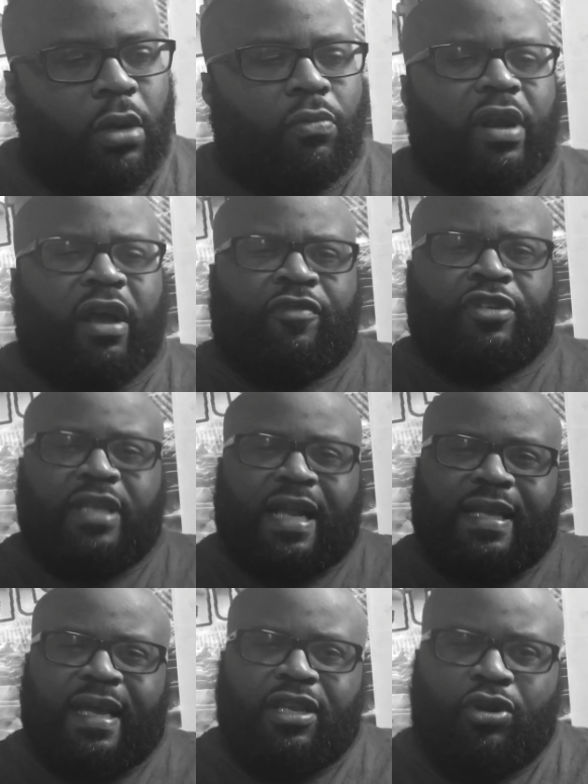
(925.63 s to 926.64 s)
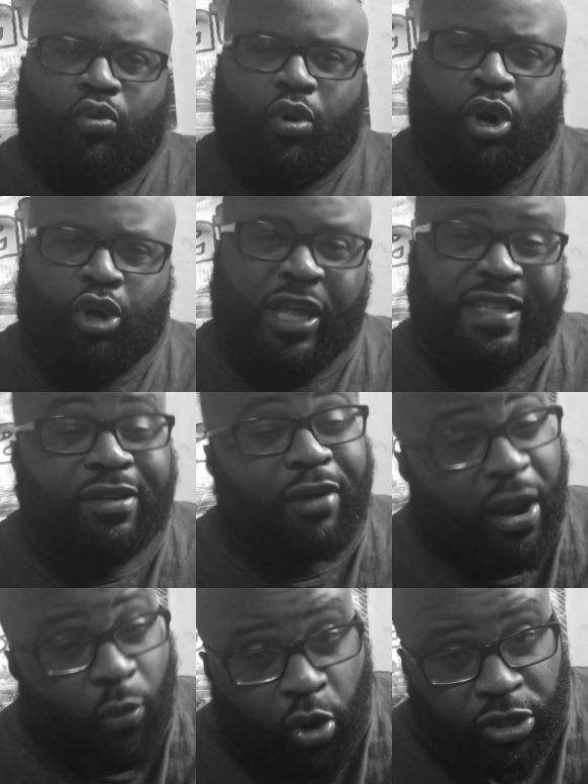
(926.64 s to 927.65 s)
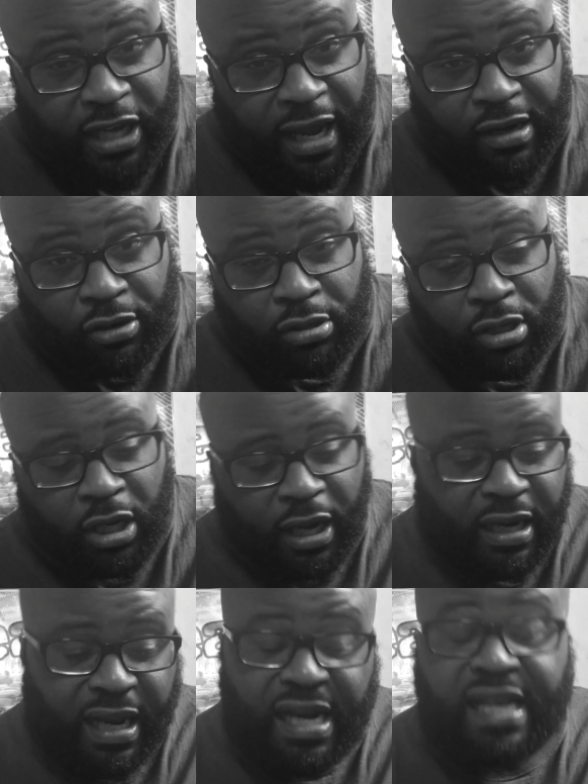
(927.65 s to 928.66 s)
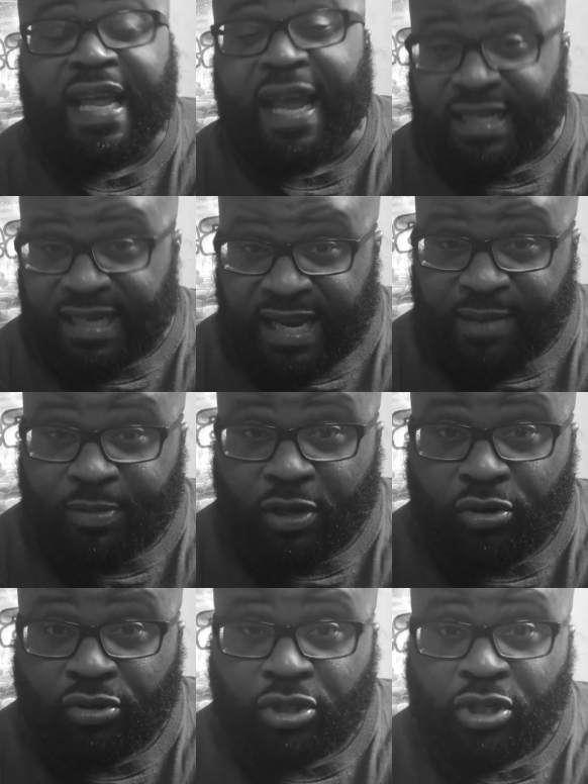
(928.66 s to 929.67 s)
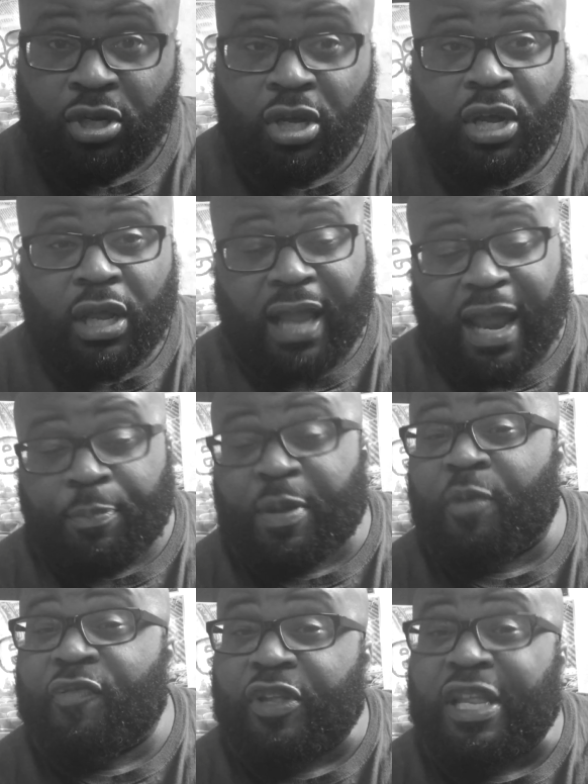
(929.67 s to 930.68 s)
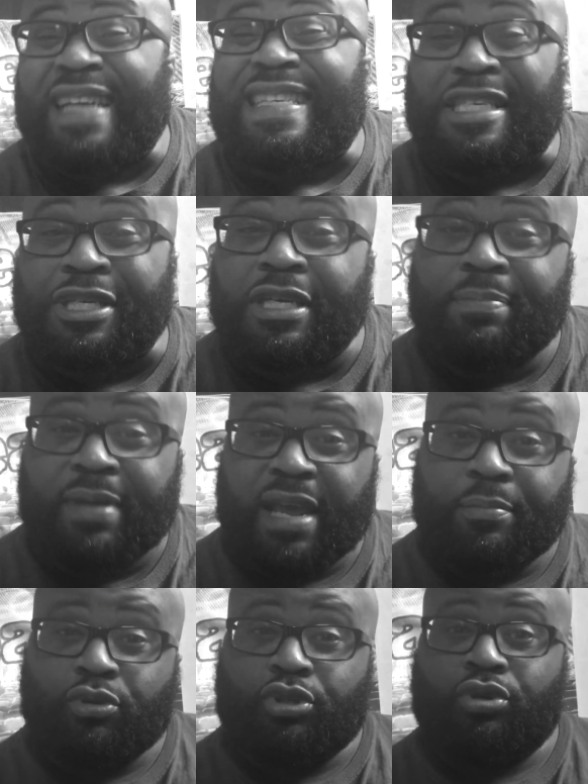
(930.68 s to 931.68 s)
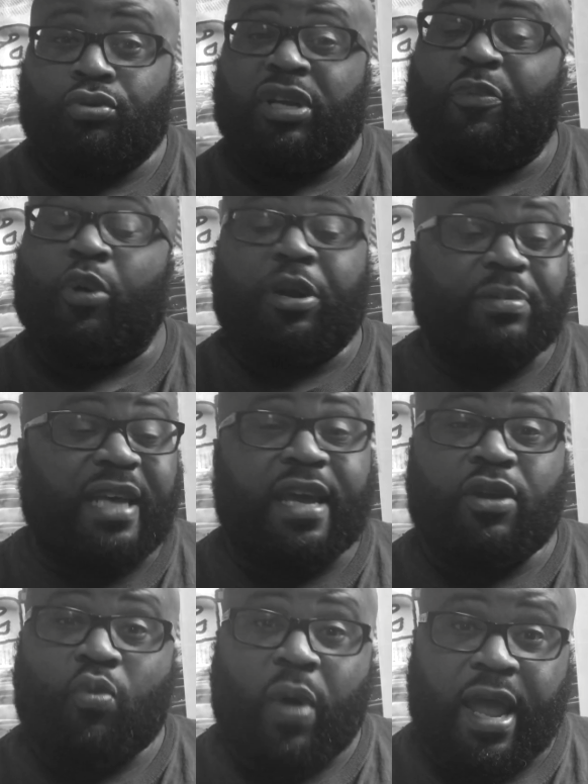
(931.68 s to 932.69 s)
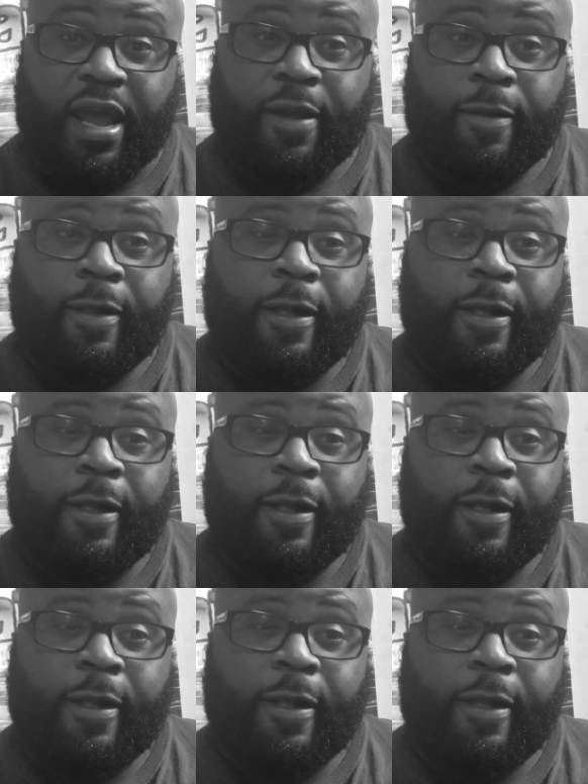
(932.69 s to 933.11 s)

Whatever. It's not the end of the world. They still got a world title, and they get to keep those. A lot of people feel like they shouldn't be able to. They want them taken away.